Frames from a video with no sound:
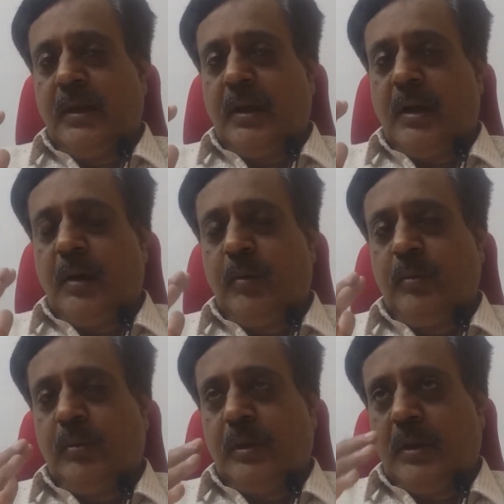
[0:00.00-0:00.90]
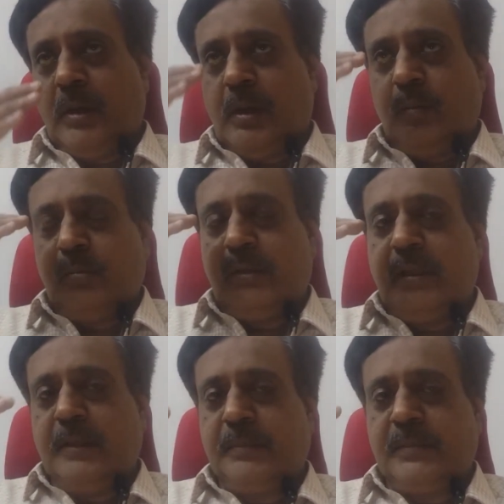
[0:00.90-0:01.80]
how
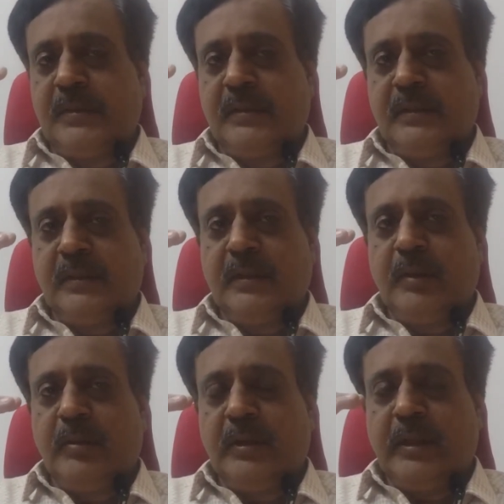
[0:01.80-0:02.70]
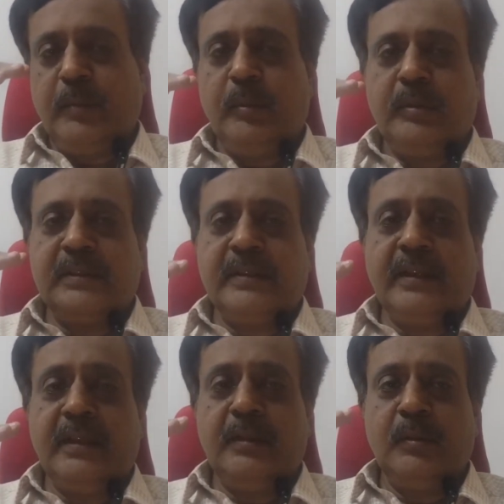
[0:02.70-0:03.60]
depth you are able to
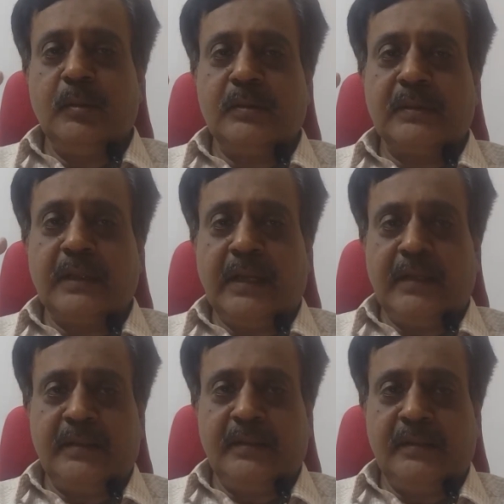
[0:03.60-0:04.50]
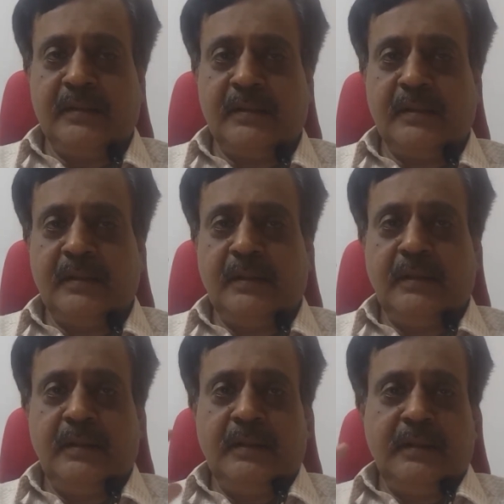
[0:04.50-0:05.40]
see those actions?
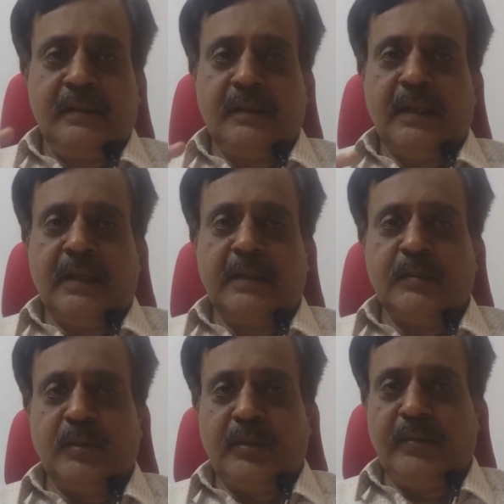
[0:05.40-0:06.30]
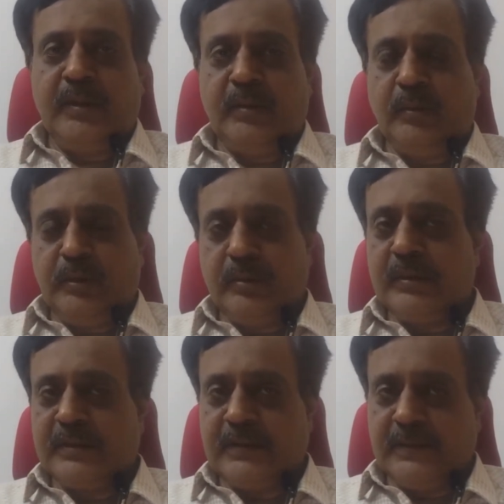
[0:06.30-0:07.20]
That is what we are going to
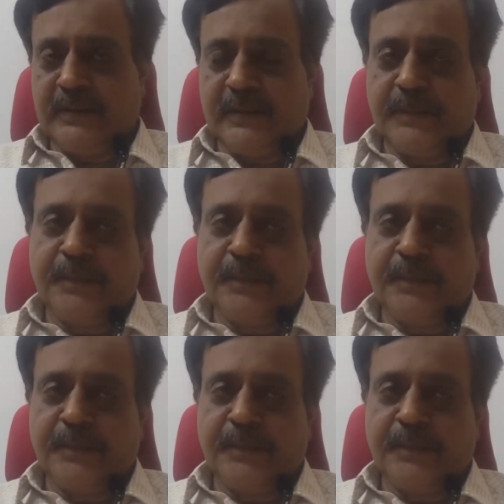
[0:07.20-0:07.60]
discuss.